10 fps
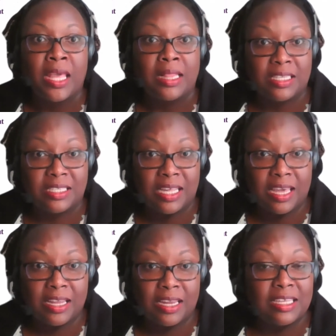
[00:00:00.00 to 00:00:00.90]
The
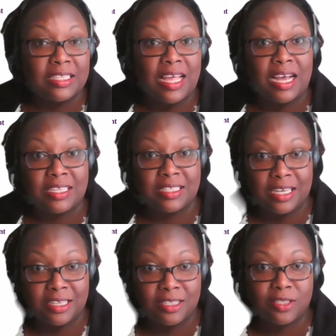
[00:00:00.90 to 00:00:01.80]
second is
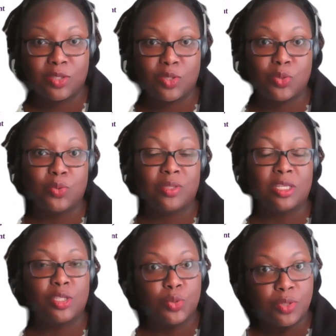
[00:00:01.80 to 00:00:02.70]
access to the
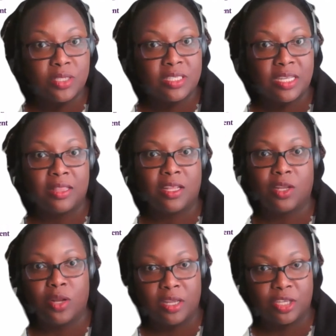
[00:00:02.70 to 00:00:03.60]
tools and the
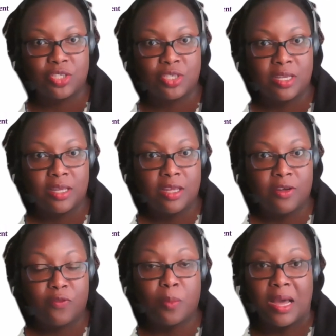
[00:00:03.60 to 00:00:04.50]
knowledge
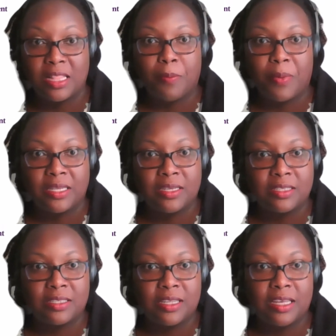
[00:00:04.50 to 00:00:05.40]
from other
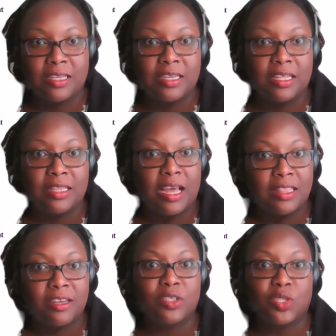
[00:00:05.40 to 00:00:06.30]
partners and the
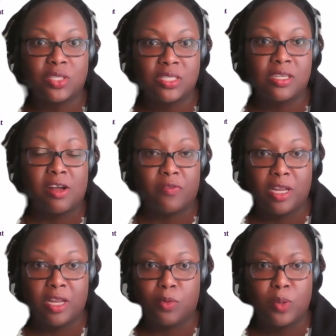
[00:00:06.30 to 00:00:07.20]
other resources that are
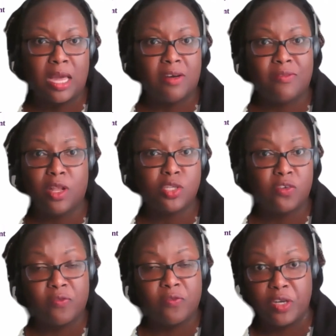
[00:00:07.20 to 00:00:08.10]
available. We have a lot
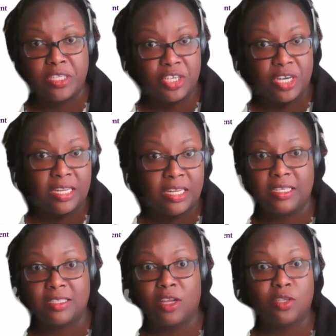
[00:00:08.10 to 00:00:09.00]
of free
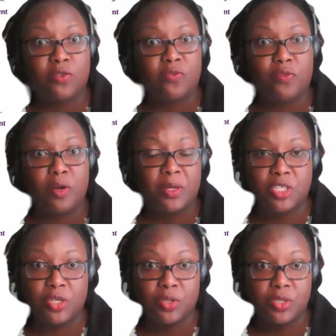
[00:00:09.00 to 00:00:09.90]
trainings, a lot of free
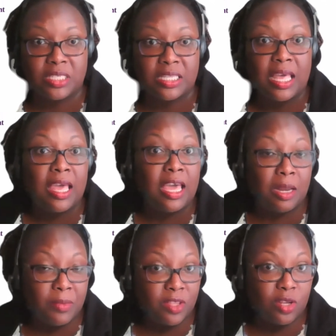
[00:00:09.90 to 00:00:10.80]
materials and
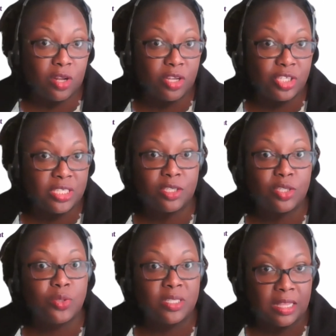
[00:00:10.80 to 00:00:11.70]
methodologies and
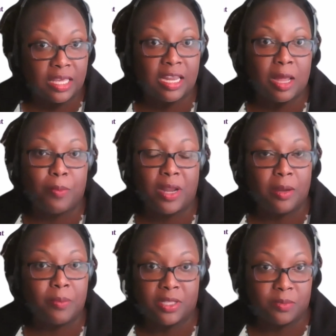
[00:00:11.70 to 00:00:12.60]
tools that they can apply
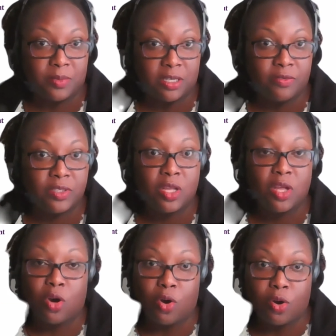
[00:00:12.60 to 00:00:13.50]
by themselves,
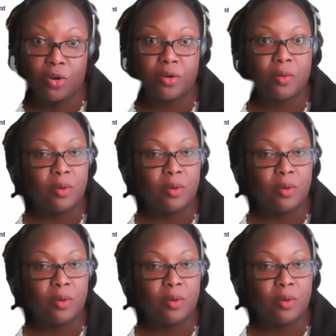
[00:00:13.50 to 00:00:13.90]
or